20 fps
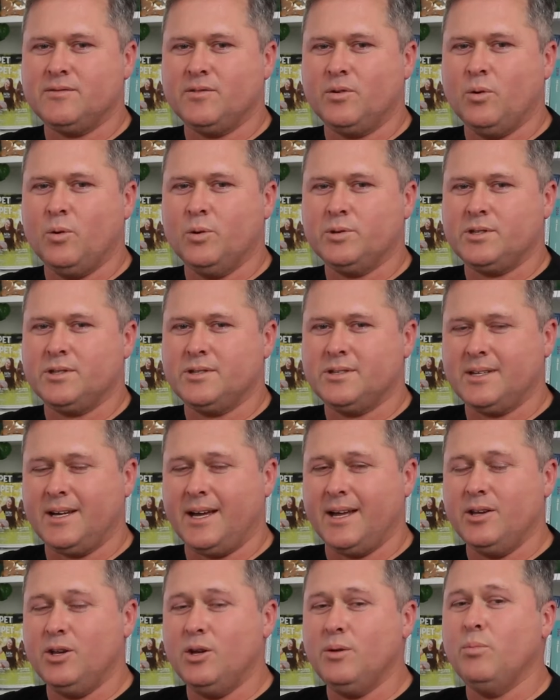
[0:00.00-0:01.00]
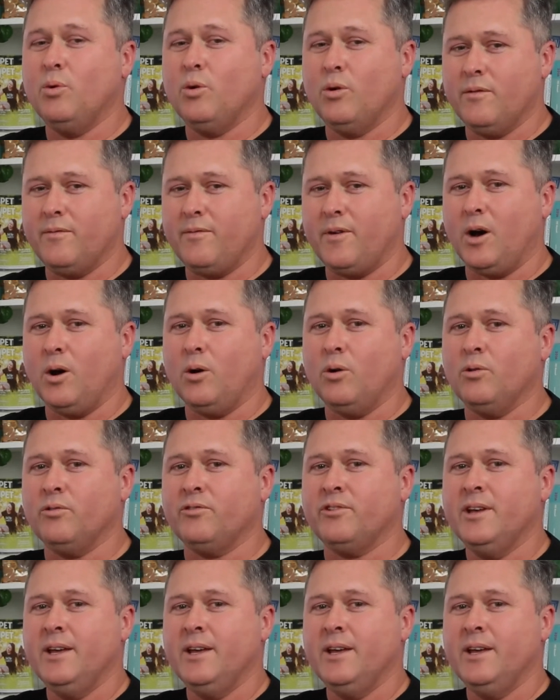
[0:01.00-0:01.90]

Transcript: for horses are newborn foals